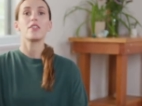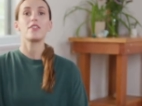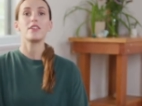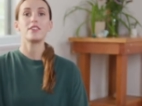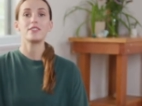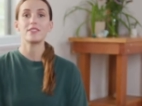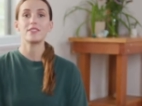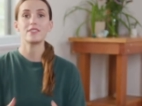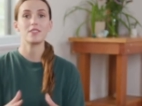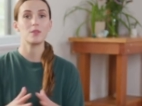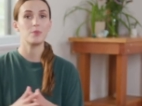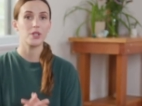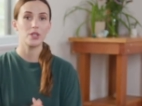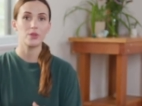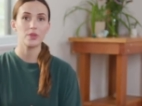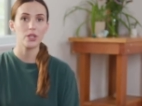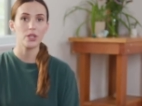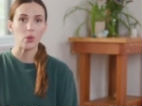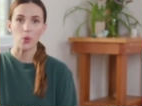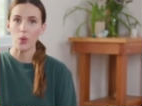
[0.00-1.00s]
This is a
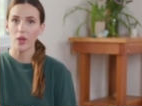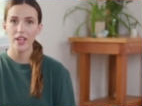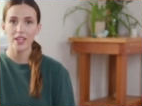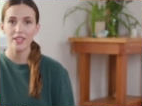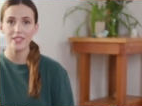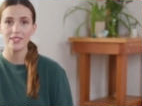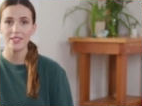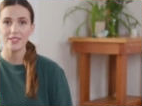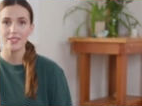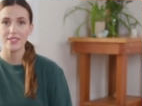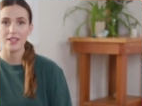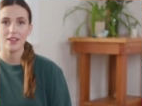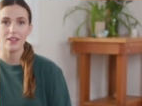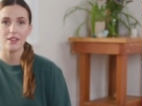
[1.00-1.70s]
big request.